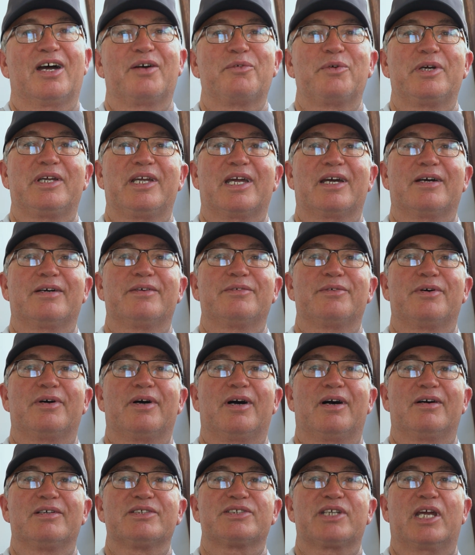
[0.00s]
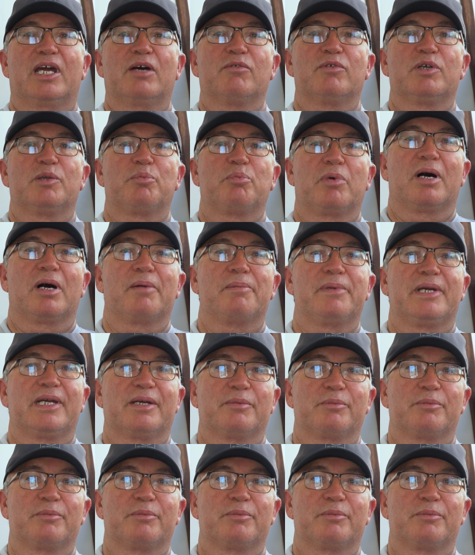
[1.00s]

I was out Bobby,